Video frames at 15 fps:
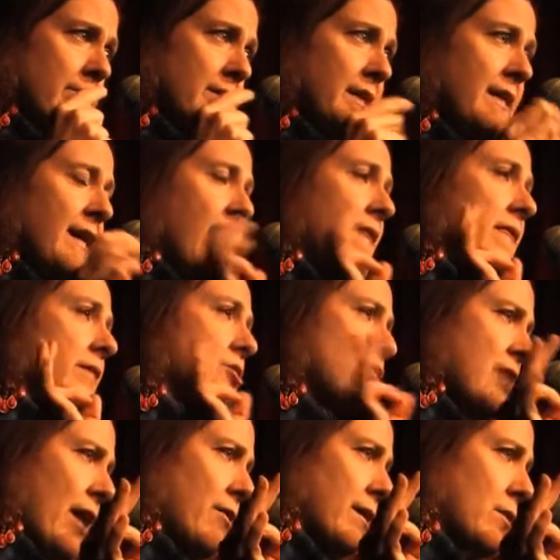and they're
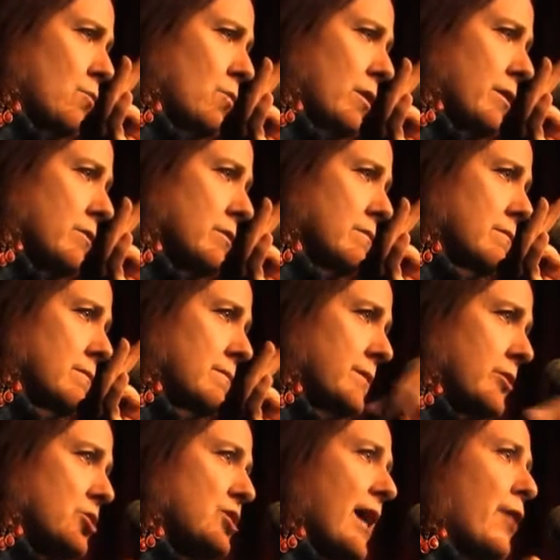shouting the word.
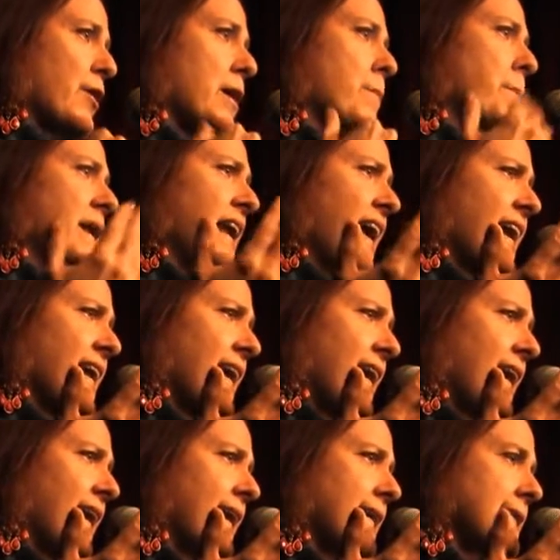They're shouting,
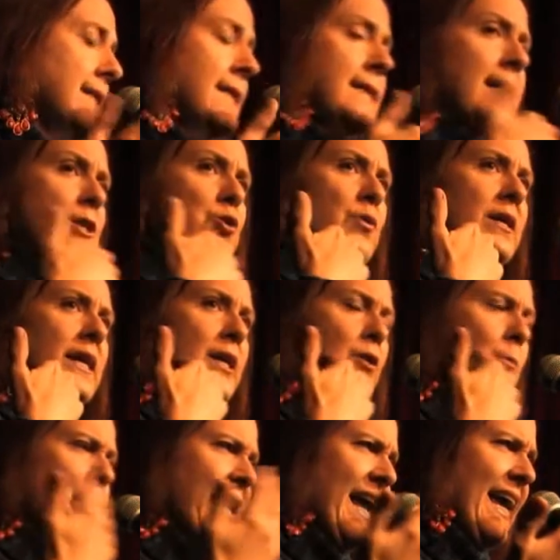banana, and you can hear
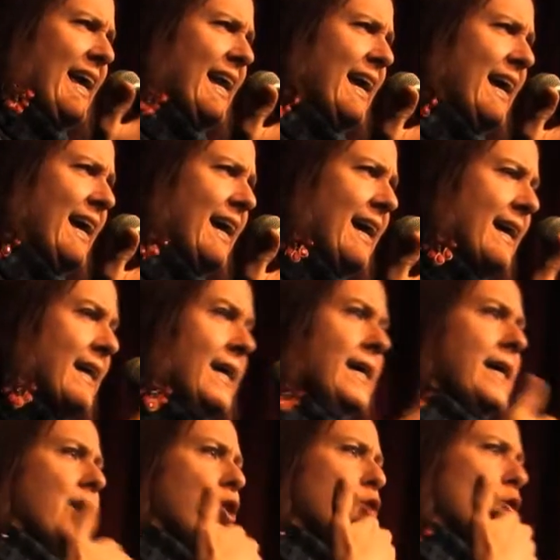banana,
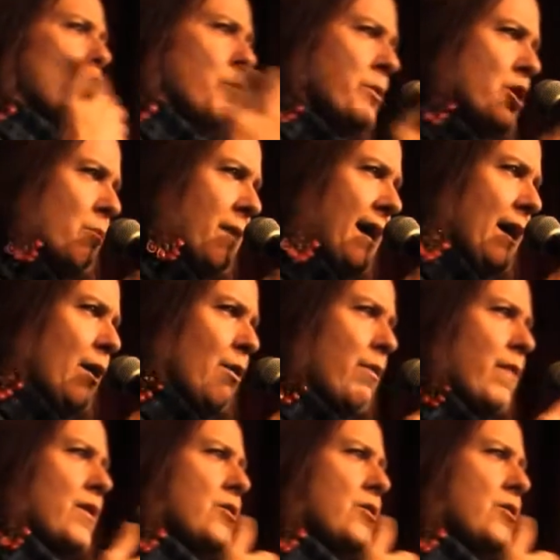and you open your mouth and you